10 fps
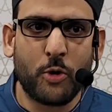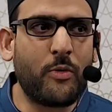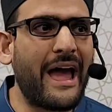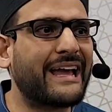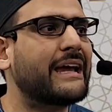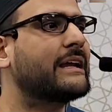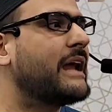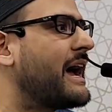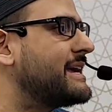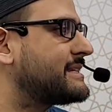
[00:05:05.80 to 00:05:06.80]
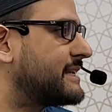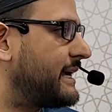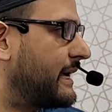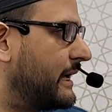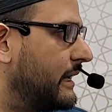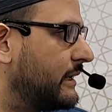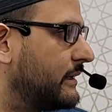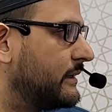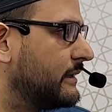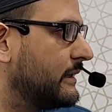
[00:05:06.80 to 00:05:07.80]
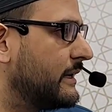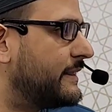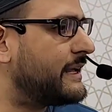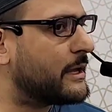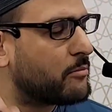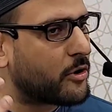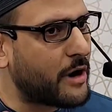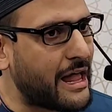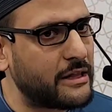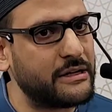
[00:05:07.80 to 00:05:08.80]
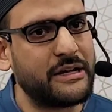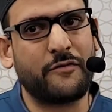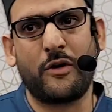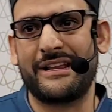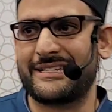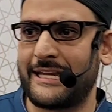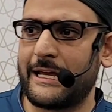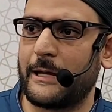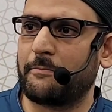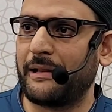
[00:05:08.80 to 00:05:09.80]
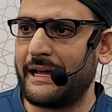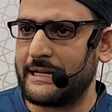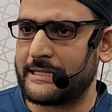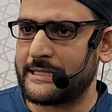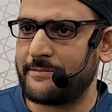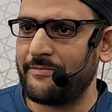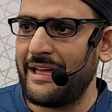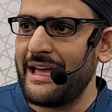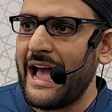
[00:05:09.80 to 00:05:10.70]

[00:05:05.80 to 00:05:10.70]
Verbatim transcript: recognizing the immorality of what is taking place